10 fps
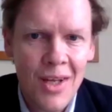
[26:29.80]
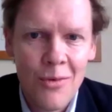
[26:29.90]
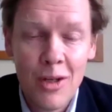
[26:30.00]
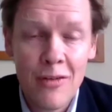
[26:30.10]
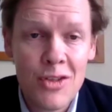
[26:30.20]

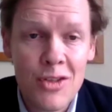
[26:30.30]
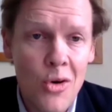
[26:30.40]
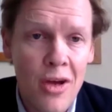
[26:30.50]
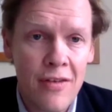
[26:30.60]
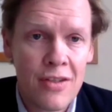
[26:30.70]
Well,
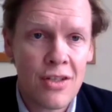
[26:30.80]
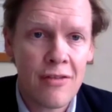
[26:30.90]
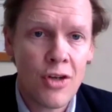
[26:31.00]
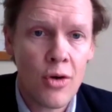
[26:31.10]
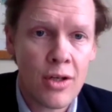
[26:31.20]
if
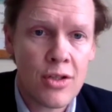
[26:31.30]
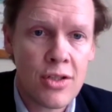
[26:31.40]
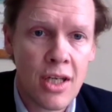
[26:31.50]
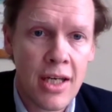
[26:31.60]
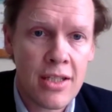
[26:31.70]
no one else
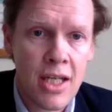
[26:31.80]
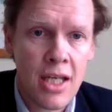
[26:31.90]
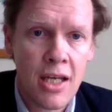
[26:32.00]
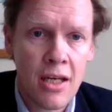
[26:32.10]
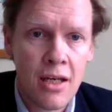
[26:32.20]
has
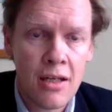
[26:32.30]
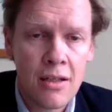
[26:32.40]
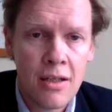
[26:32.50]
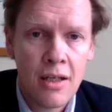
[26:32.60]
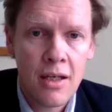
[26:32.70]
any
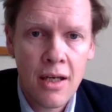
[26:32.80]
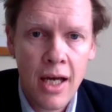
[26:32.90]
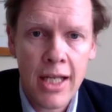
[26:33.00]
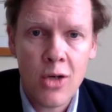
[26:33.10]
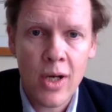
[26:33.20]

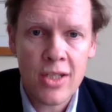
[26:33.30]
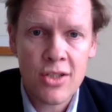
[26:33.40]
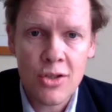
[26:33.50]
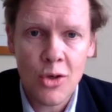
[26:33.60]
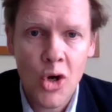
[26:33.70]

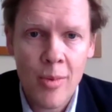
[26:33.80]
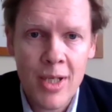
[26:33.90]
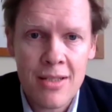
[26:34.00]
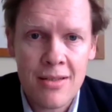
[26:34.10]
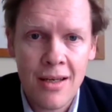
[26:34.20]
questions or
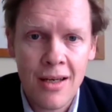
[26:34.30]
comments,